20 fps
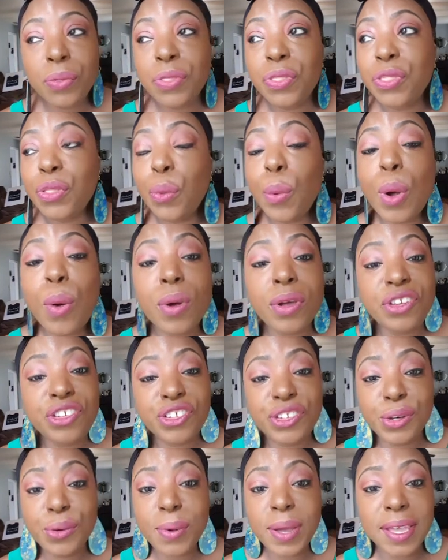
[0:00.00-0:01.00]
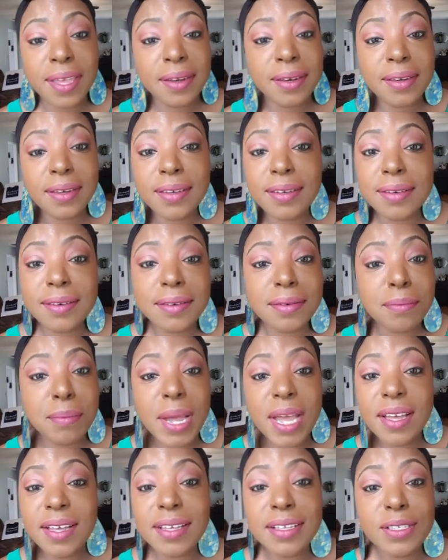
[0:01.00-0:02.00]
throw a shoe at my
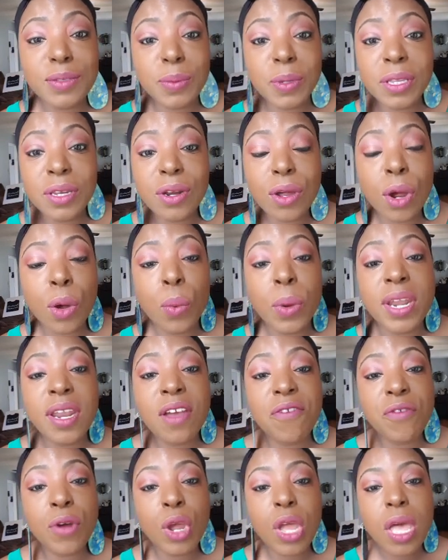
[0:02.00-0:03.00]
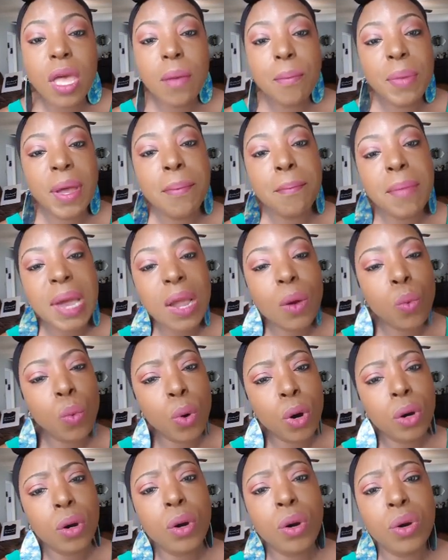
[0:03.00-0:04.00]
husband or whatever, but my
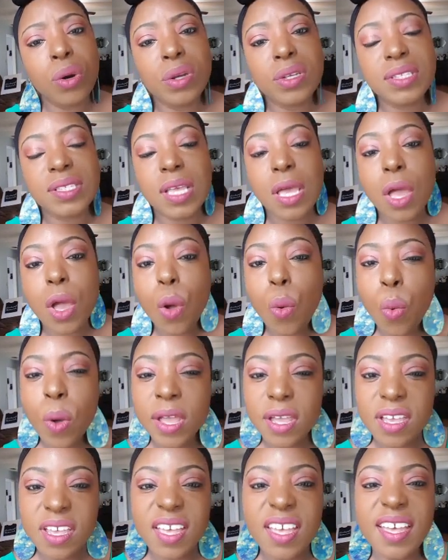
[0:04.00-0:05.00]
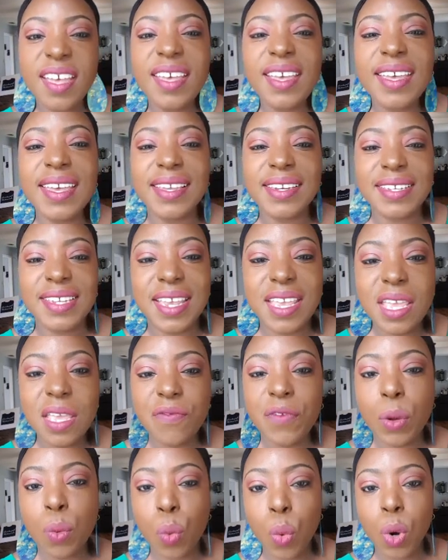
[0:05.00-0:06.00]
words would cut
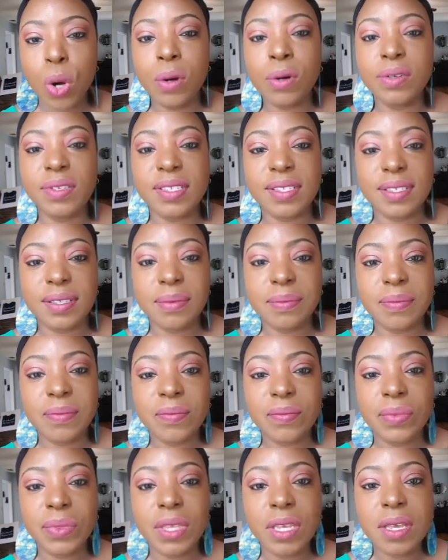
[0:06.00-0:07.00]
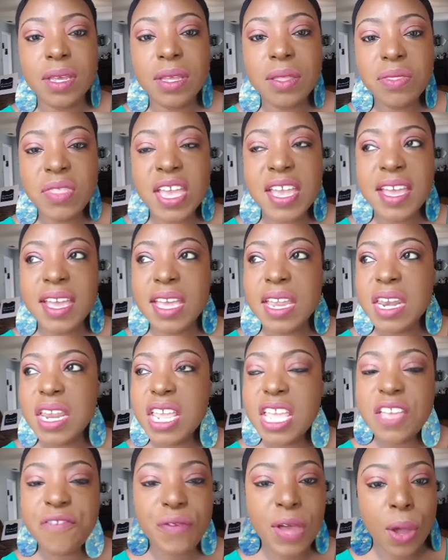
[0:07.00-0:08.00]
even worse than
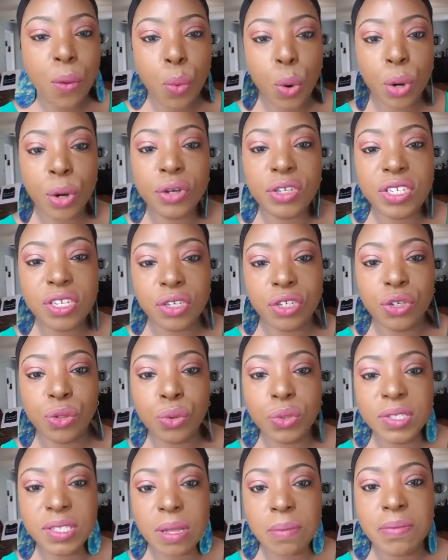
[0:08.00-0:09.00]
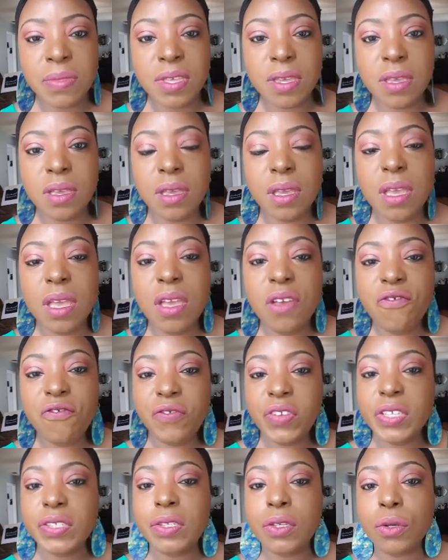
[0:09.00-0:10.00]
if I were to do something
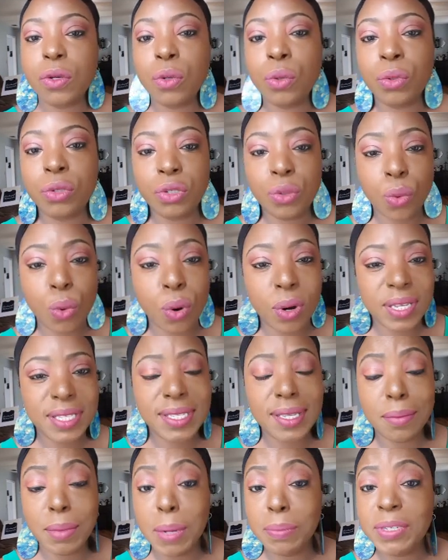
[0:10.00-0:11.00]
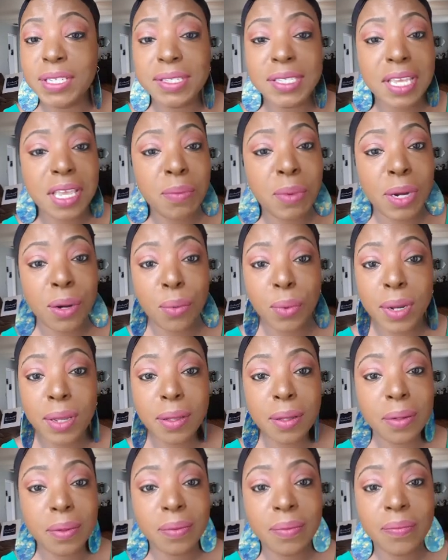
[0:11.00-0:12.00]
physical towards him. I'm just keeping it
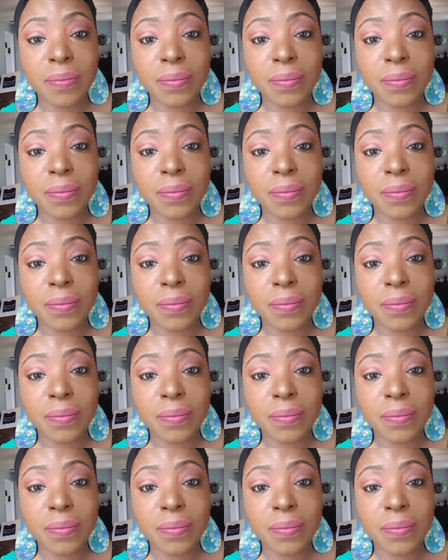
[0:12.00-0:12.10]
real.